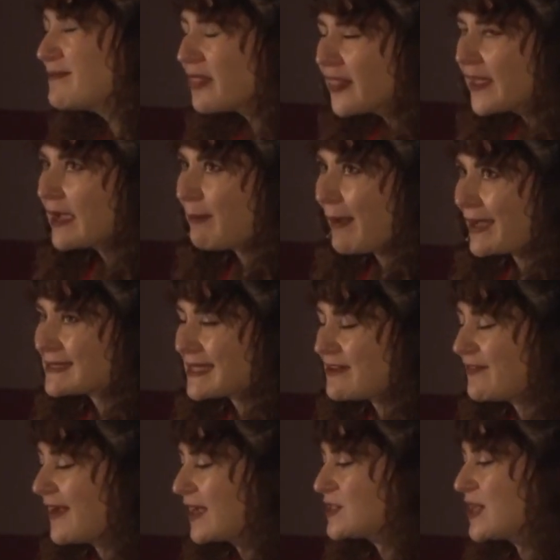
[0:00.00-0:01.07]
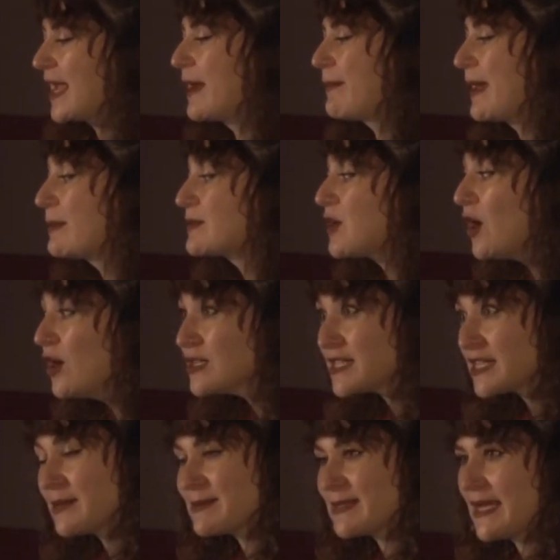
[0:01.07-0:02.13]
think back to that fact check and be able to
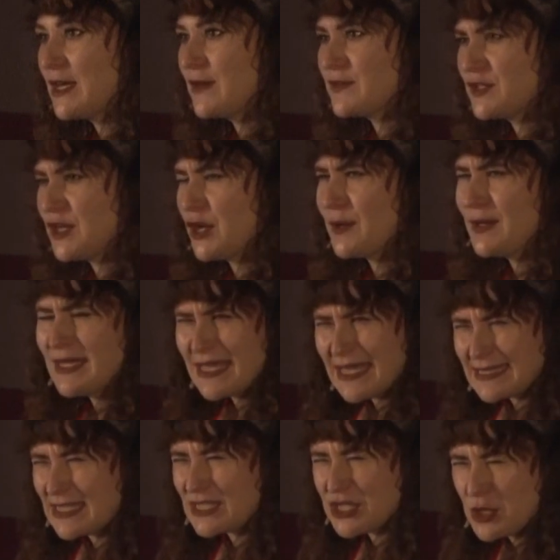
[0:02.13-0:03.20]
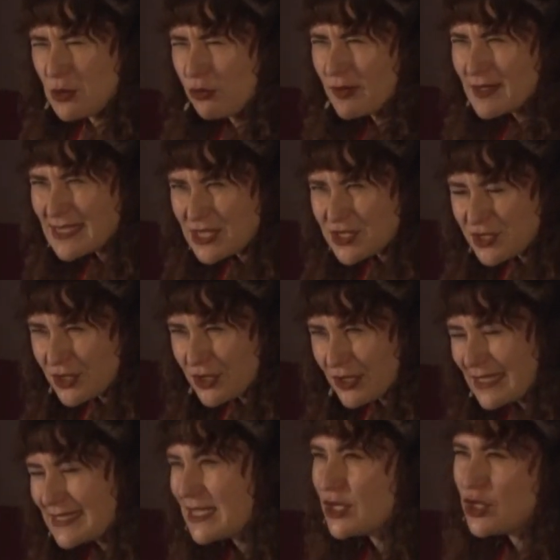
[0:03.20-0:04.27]
ask themselves, is this new or additional?
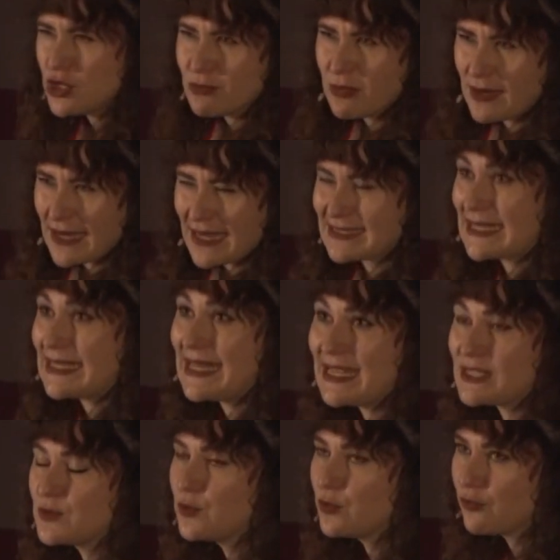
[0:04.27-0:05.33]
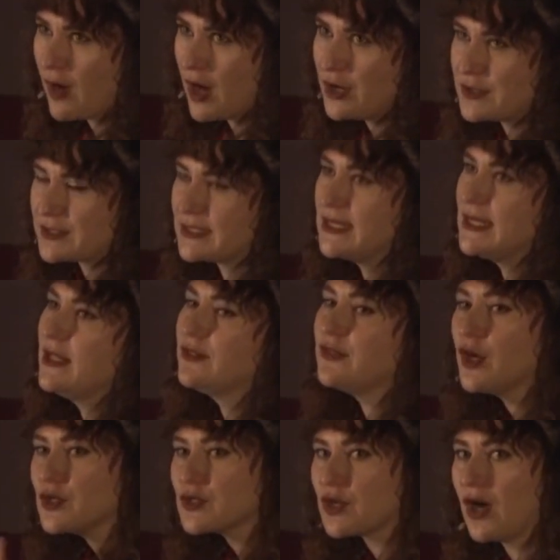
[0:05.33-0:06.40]
Is it new money? Is it net or gross?
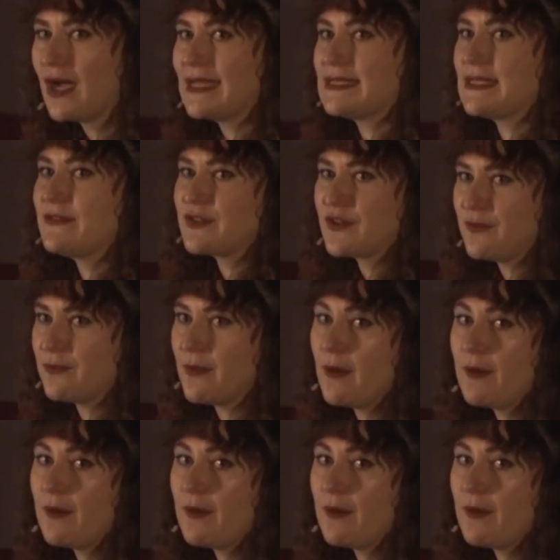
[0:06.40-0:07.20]
Those kinds of sort of